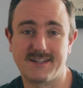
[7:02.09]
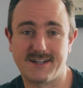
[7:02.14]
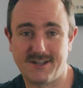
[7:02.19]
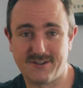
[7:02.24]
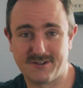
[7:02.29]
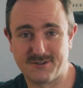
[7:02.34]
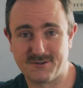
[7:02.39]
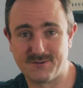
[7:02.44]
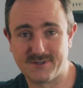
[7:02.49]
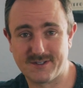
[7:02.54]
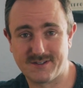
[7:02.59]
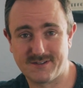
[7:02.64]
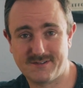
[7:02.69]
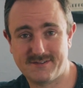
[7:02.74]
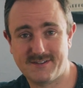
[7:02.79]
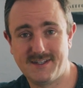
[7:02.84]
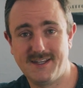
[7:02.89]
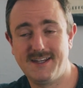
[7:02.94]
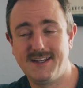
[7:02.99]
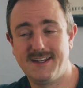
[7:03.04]
the color
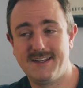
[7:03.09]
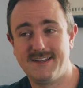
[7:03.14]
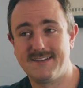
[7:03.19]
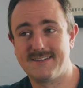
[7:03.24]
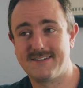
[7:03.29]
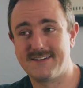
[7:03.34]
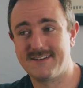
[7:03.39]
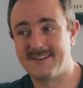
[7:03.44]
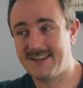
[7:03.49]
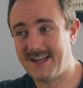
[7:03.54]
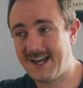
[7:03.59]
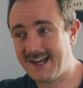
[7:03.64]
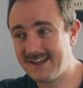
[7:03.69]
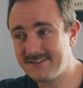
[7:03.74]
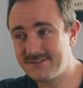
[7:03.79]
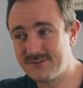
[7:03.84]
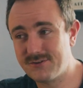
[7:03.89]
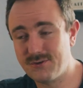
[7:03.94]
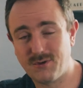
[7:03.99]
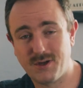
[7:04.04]
wheels. It is the
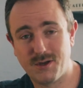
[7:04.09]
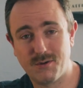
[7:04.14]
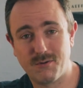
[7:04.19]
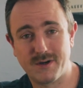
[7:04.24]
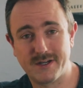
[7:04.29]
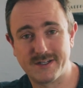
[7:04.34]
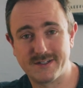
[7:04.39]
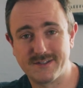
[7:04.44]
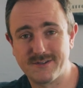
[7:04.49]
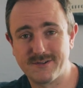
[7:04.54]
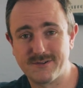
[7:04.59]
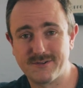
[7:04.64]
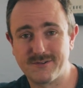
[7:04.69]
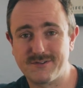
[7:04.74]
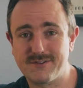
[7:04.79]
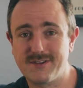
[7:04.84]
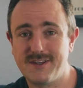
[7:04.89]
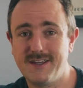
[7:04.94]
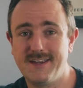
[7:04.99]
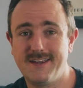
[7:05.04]
last tool I want to
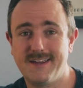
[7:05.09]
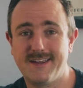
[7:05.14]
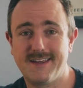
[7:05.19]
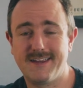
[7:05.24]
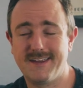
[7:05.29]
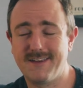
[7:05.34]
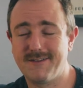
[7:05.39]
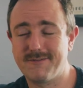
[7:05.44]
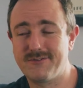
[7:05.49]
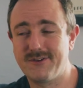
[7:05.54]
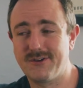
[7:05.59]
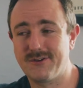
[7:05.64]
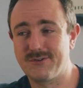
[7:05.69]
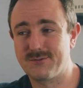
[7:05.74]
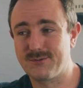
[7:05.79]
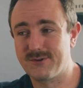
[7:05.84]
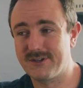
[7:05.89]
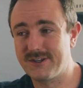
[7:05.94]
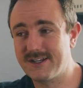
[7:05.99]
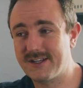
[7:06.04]
use. It
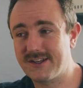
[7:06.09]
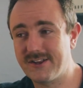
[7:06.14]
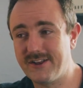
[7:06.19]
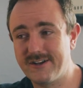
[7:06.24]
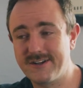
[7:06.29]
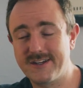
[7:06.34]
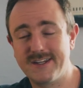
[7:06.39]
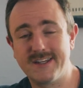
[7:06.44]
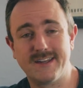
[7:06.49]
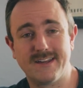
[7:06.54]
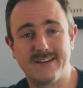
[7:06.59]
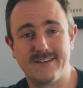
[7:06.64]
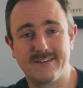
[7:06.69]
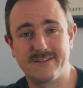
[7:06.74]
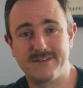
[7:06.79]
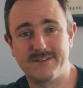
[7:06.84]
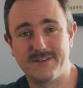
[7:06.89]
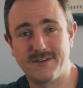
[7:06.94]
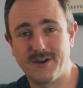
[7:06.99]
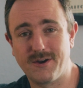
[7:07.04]
feels really clunky and
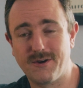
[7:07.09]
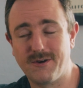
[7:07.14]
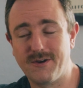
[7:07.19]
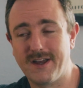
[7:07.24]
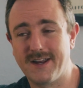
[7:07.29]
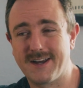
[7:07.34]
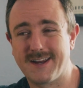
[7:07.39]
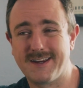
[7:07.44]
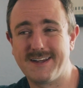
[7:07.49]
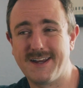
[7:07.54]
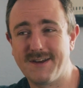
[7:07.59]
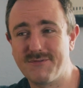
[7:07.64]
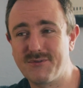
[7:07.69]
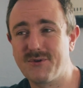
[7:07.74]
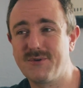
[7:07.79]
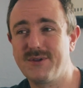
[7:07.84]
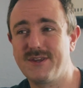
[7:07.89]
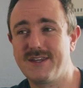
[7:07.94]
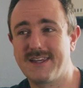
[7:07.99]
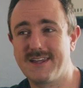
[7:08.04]
slow, and I
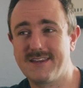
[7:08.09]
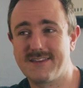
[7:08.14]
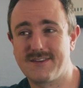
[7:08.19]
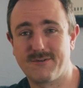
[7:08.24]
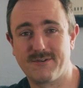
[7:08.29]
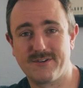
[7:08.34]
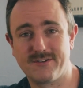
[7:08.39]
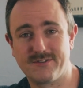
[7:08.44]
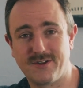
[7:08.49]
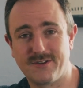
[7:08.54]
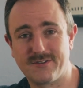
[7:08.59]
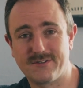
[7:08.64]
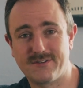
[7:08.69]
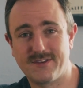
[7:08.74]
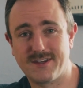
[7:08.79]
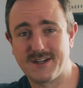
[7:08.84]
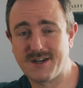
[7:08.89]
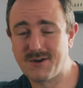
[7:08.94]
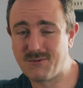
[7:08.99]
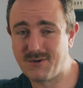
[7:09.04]
never really get the results
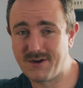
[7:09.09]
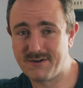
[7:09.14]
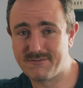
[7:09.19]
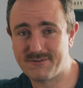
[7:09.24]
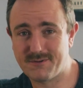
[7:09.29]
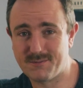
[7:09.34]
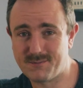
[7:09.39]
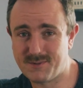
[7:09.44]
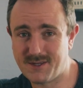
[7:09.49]
that I want from